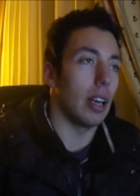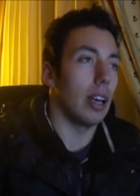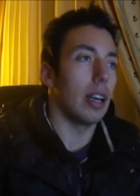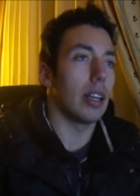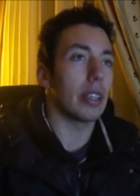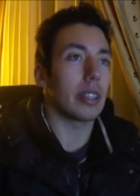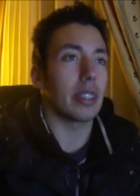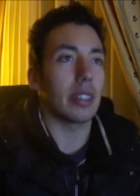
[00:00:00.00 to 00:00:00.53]

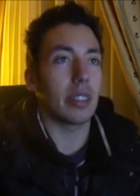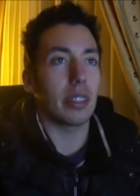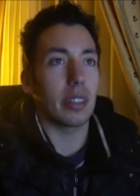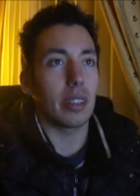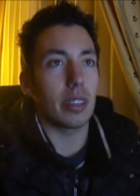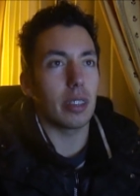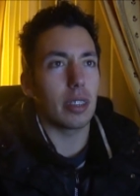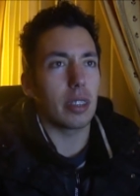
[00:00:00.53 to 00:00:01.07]
and
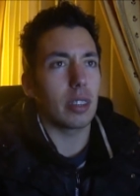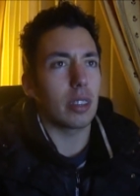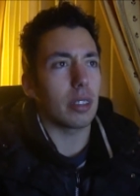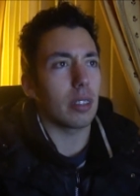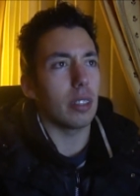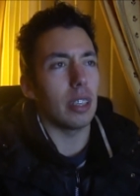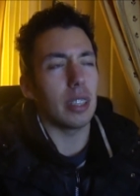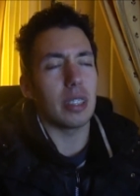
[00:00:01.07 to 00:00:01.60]

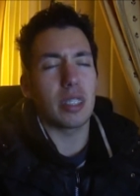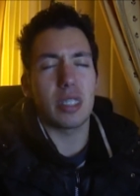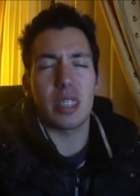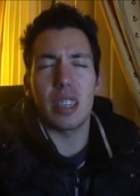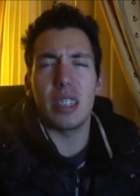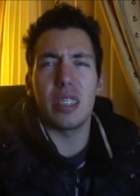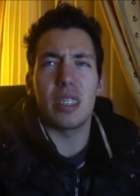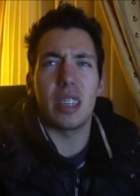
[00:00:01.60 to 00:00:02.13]
and
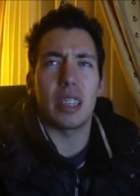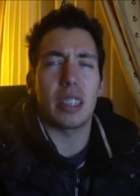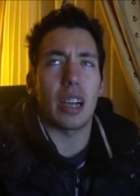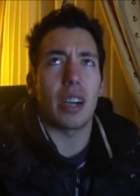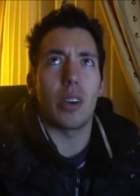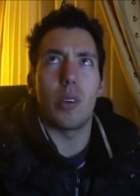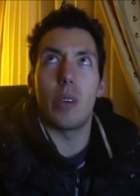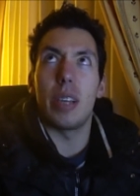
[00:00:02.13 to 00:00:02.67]
says that
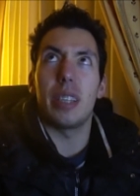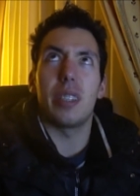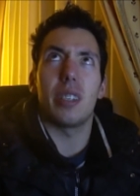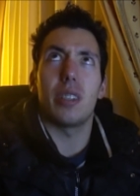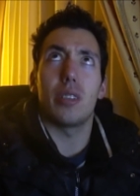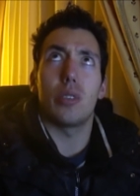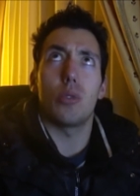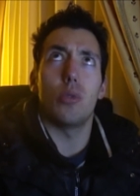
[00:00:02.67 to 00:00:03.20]
are
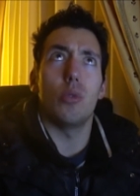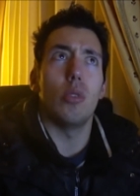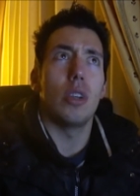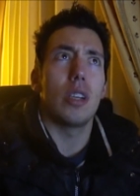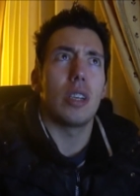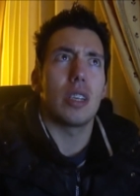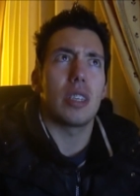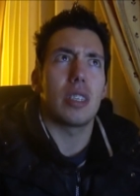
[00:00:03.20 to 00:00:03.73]
rated to
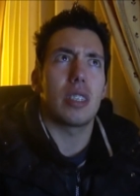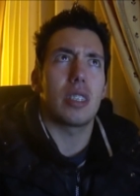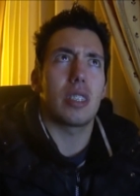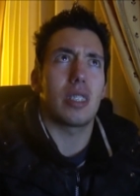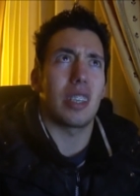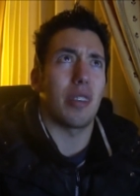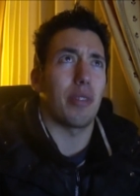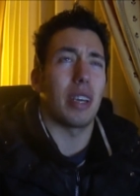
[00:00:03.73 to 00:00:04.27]

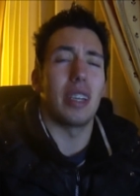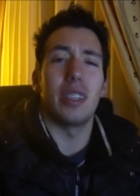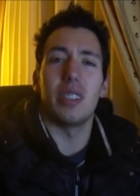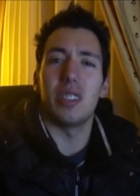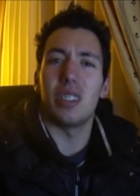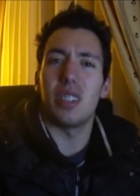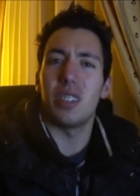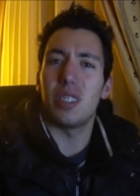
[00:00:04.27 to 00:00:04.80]

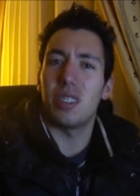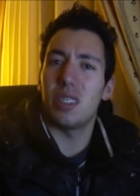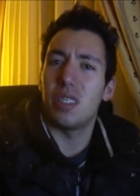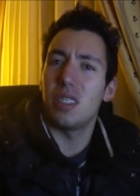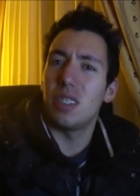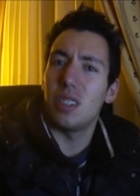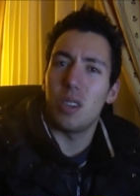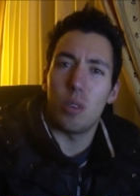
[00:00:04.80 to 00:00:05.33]
700
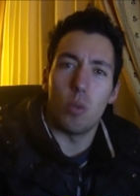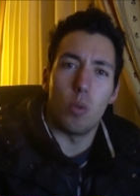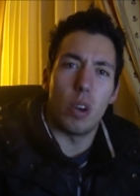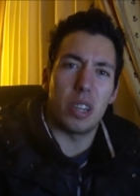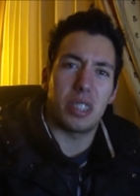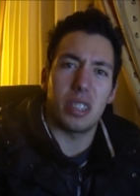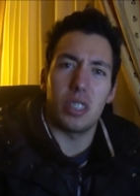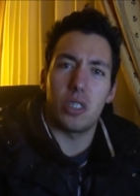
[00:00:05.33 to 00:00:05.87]

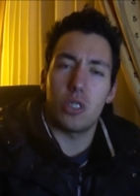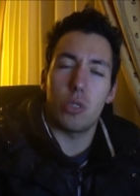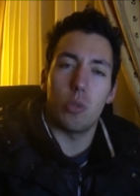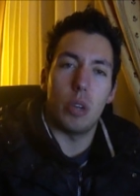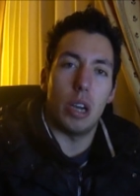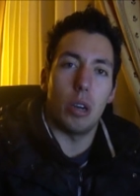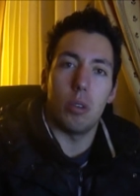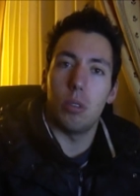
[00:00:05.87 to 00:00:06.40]

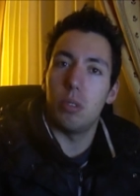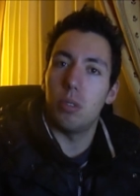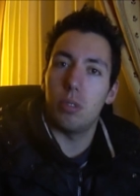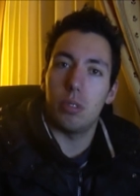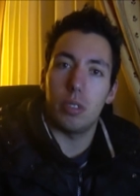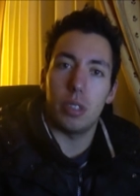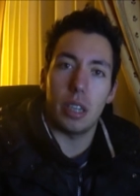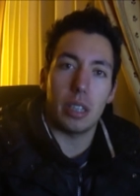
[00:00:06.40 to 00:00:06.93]
wattage. Well,
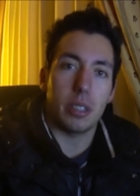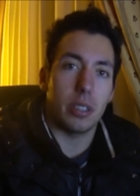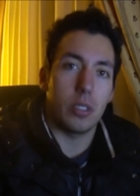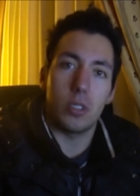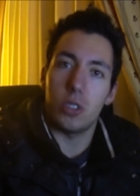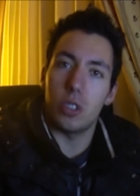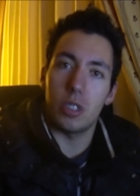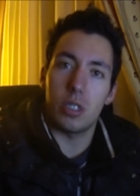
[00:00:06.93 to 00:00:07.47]
that
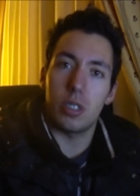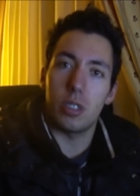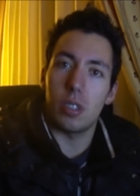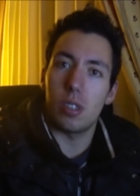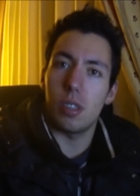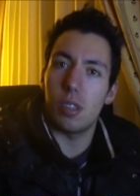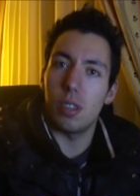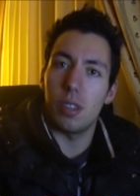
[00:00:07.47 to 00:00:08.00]
is
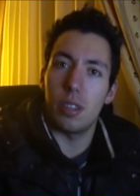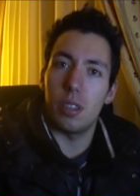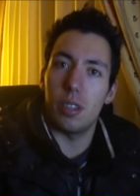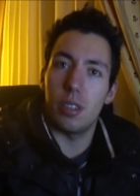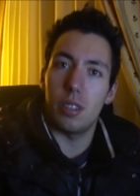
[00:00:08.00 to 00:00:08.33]
just uh,